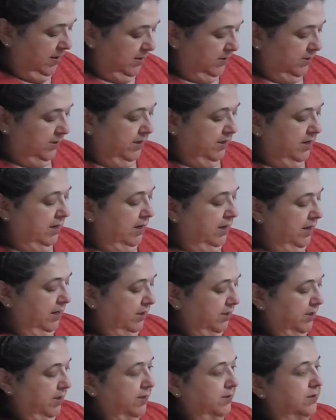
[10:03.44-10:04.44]
See, and I
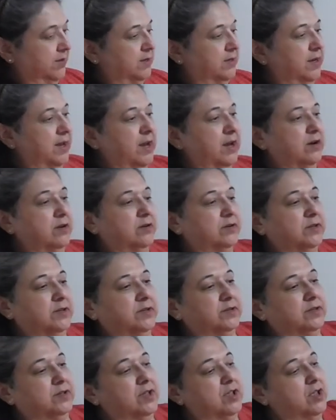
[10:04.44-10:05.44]
like these containers
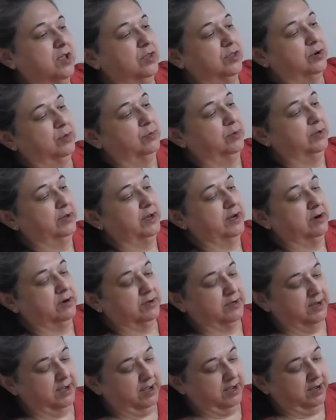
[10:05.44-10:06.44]
because they're really
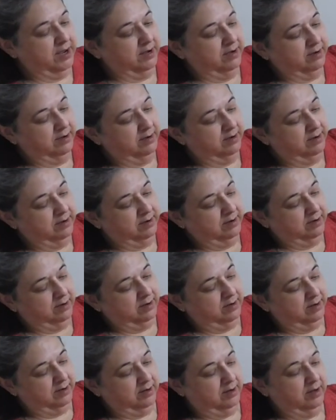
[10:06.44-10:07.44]
airtight.
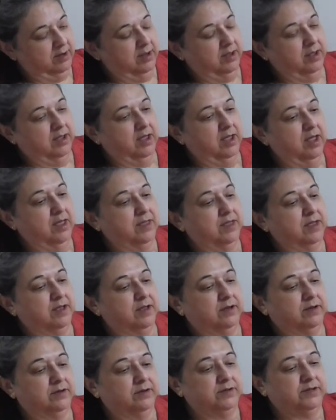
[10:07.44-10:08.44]
And
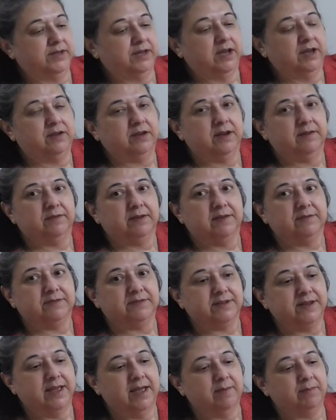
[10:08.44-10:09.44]
then see how you have to have a
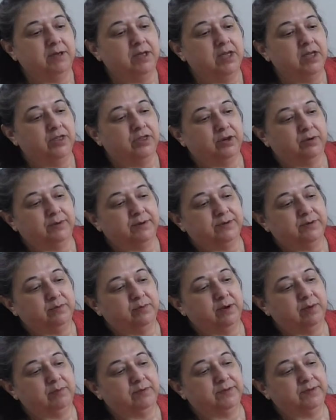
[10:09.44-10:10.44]
snap? There is a
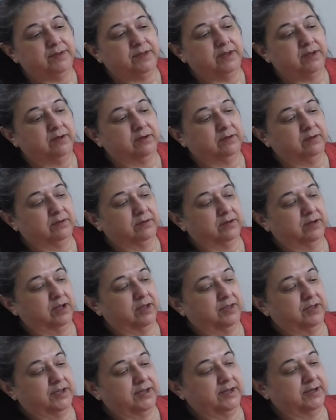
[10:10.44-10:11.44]
rubber seal on
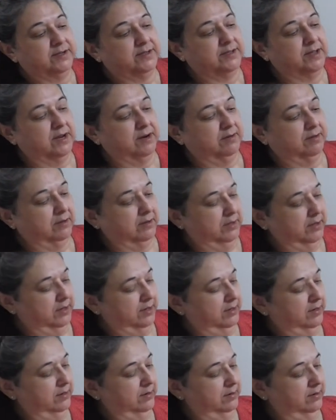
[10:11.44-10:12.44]
the inside of the
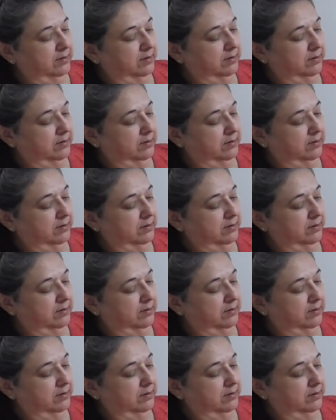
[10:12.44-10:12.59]
lid.